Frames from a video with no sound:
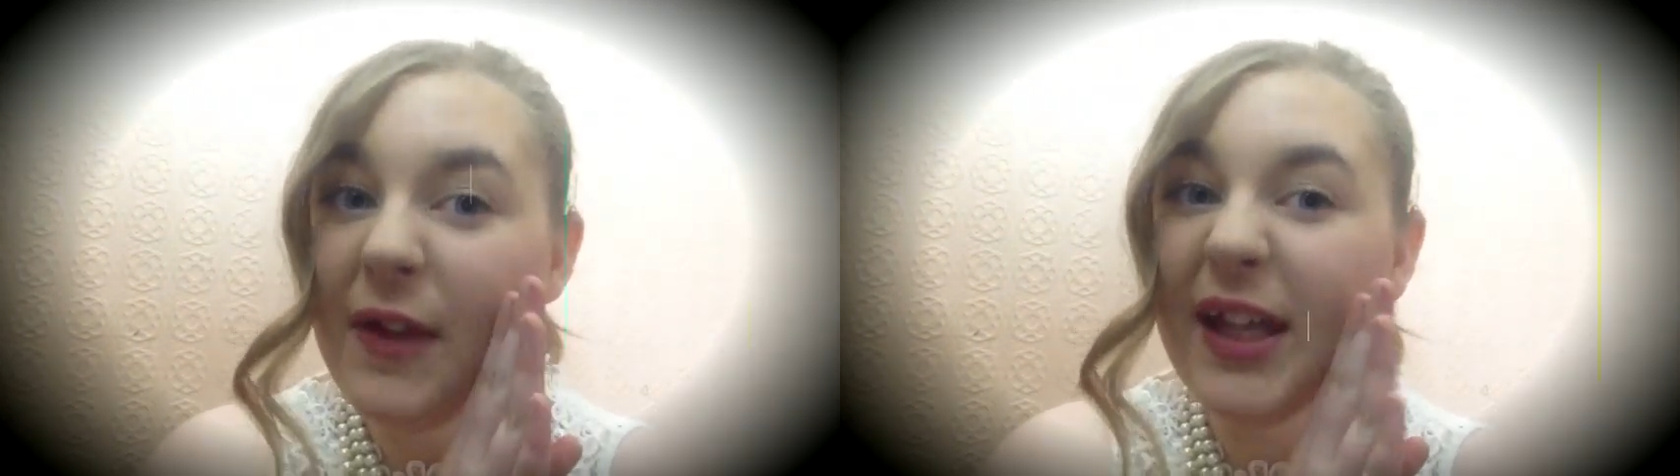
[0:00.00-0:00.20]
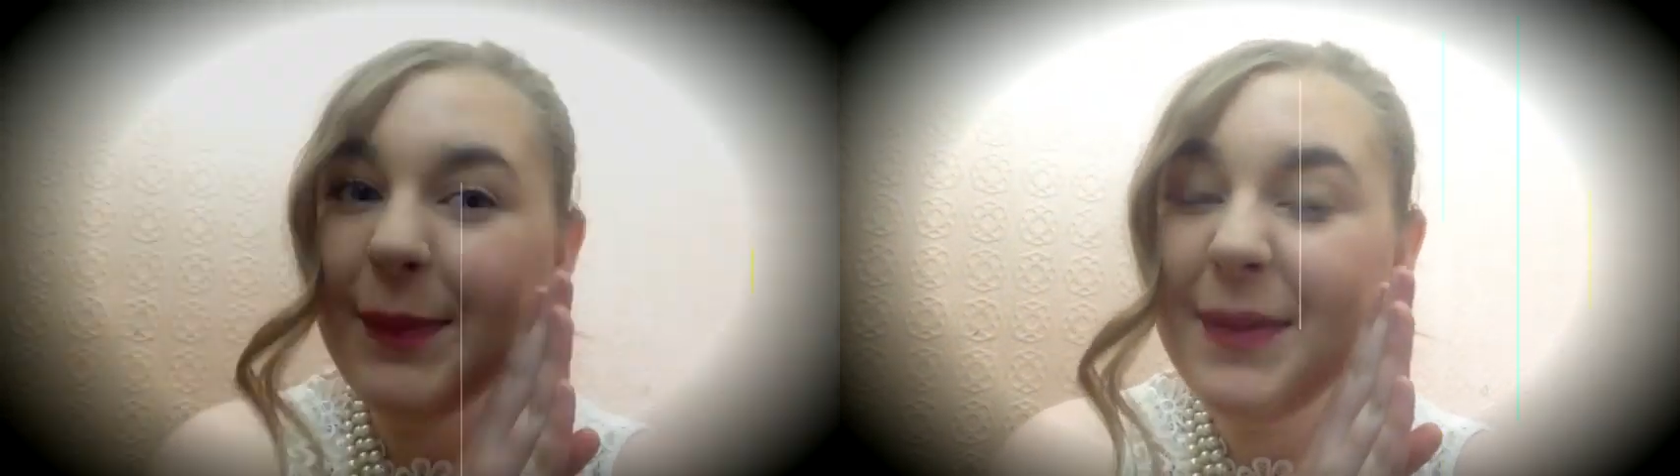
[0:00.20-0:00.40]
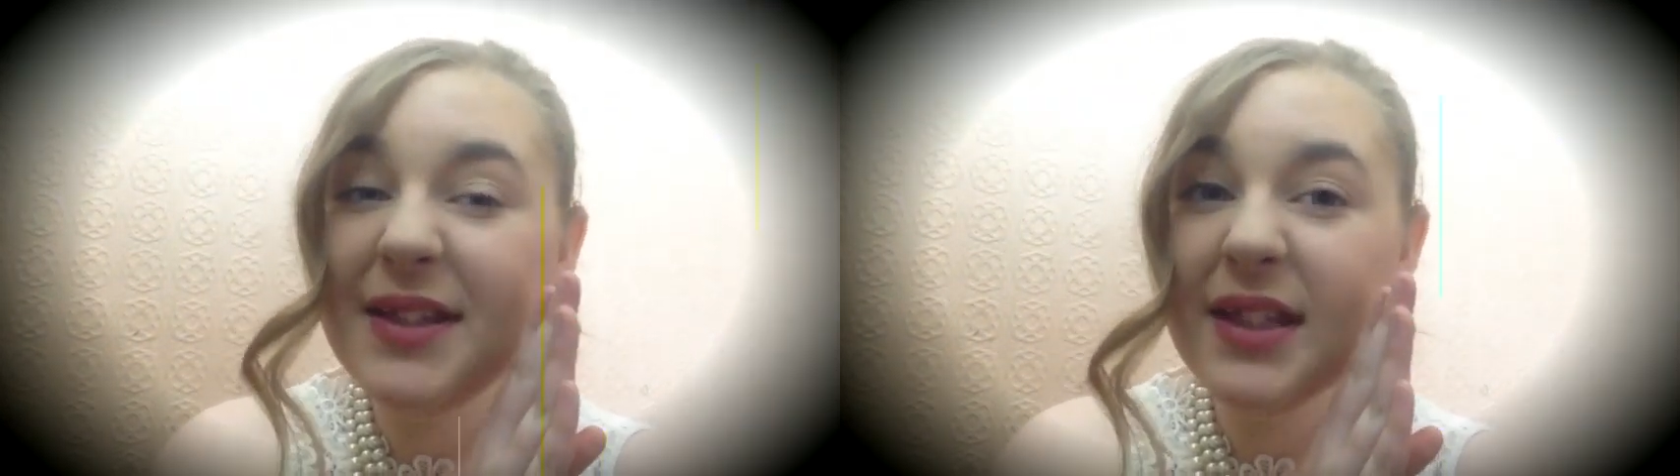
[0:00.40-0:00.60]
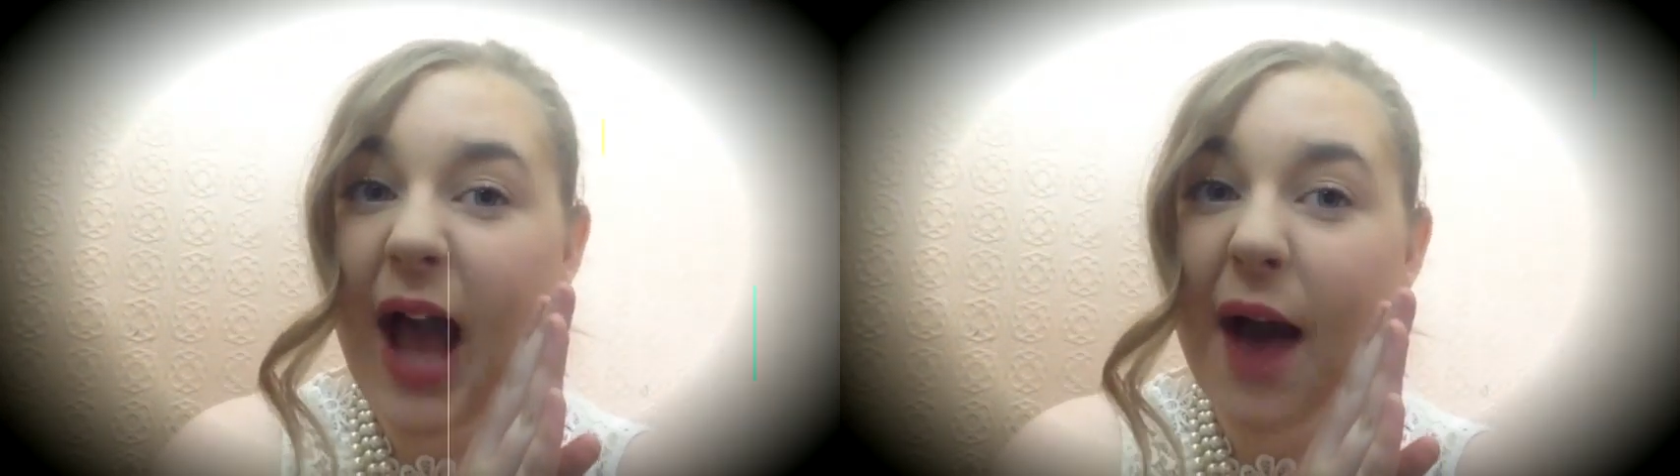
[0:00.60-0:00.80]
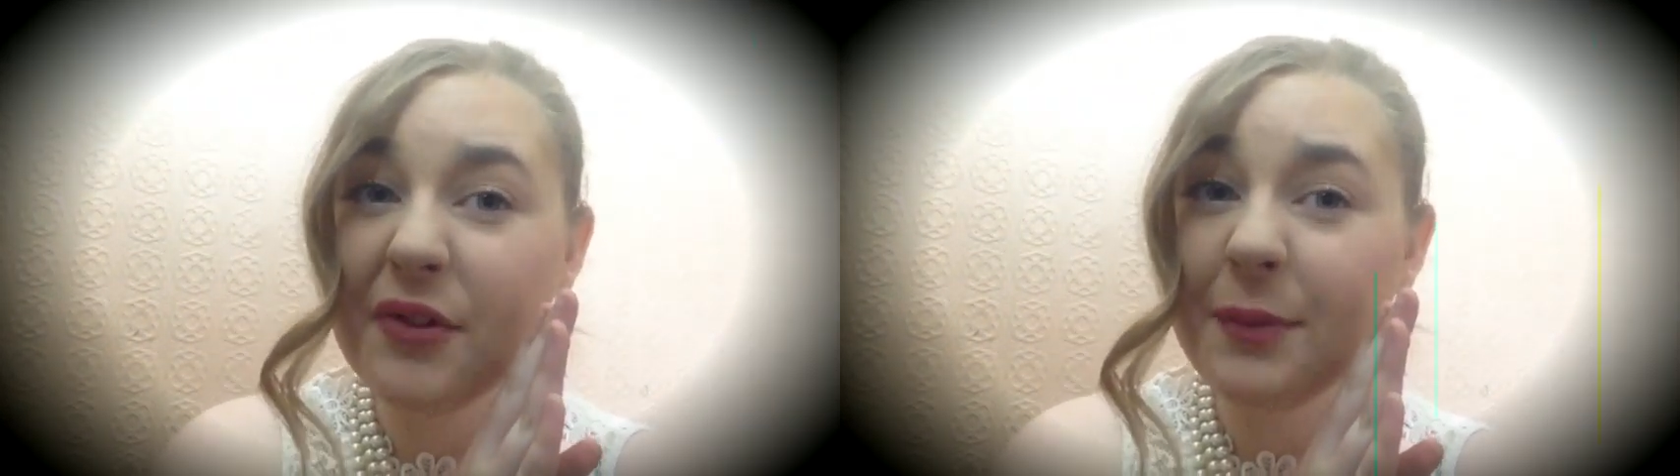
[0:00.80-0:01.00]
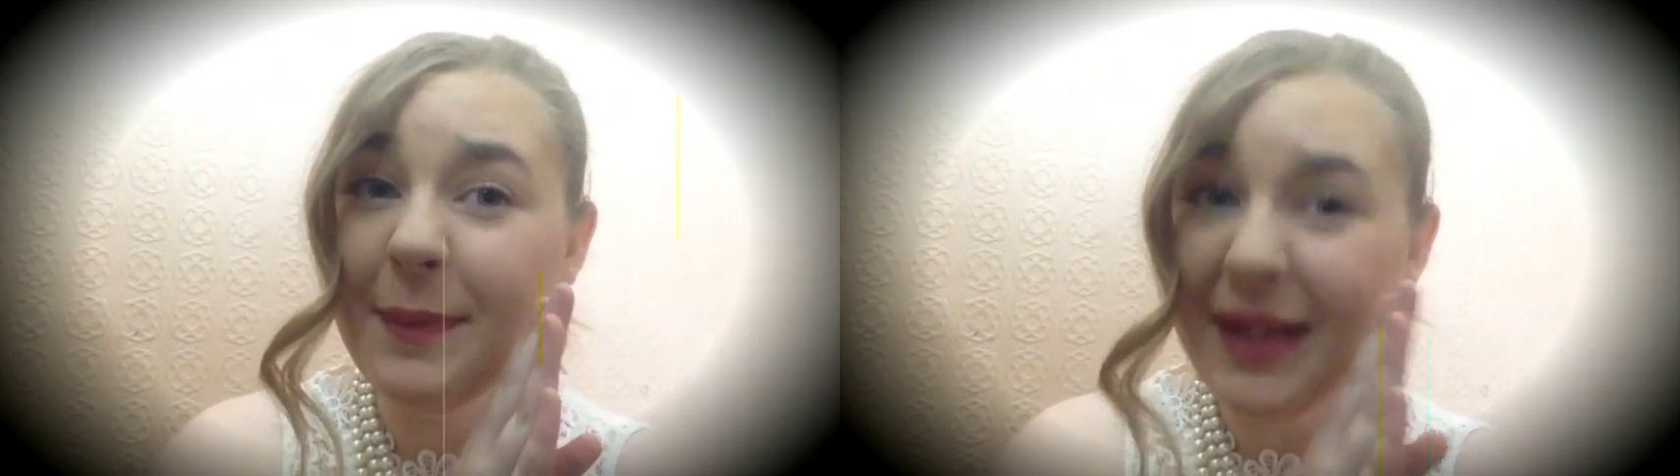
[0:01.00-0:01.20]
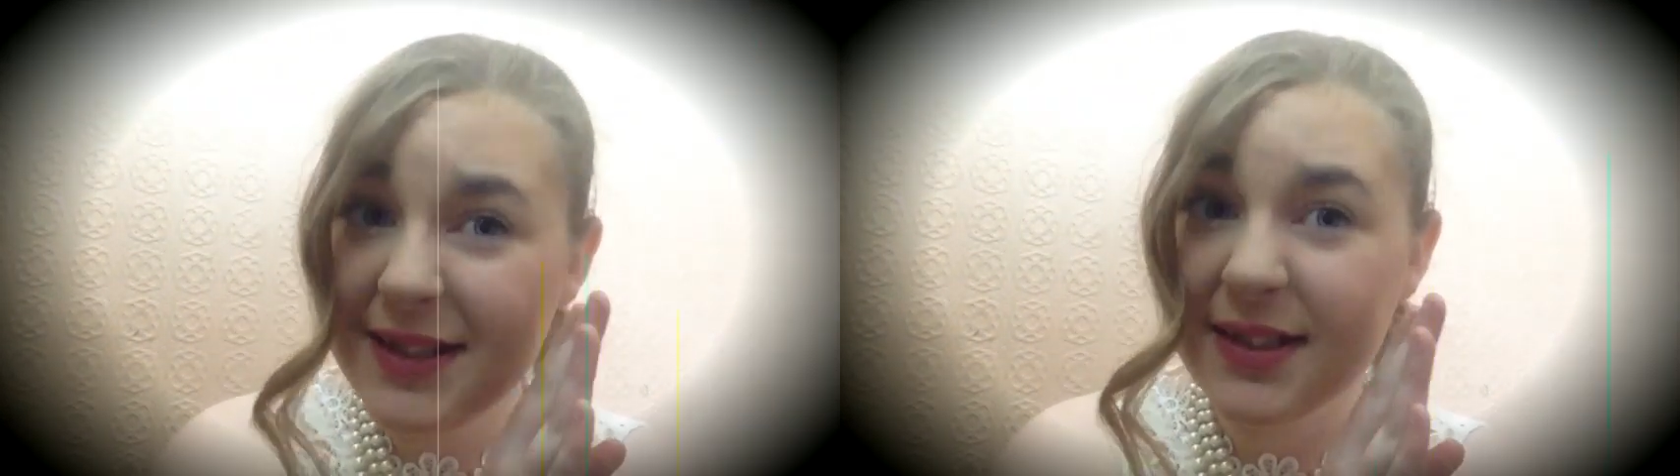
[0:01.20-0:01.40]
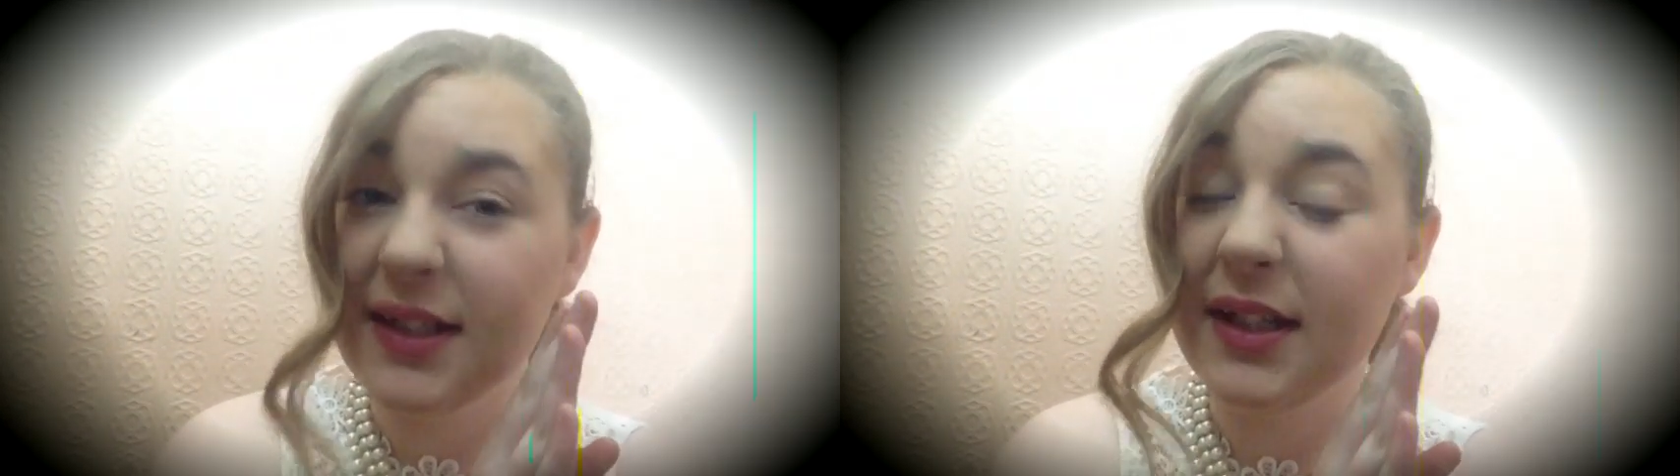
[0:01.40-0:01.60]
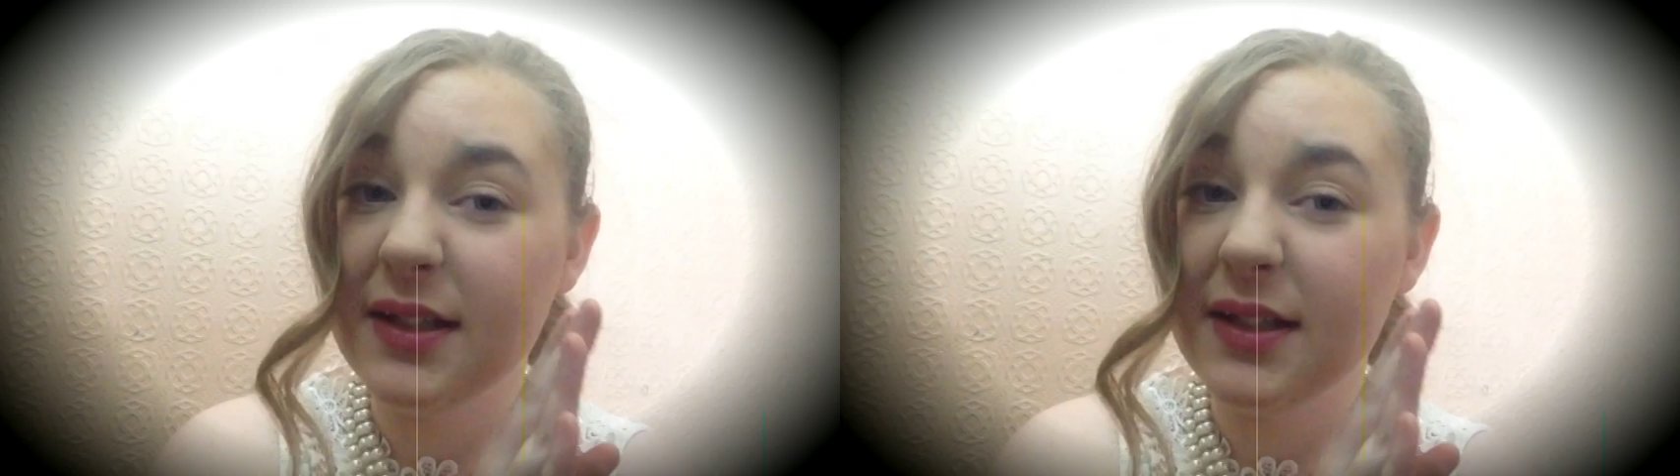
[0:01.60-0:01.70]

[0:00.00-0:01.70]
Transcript: think Mr. Gavin Mead did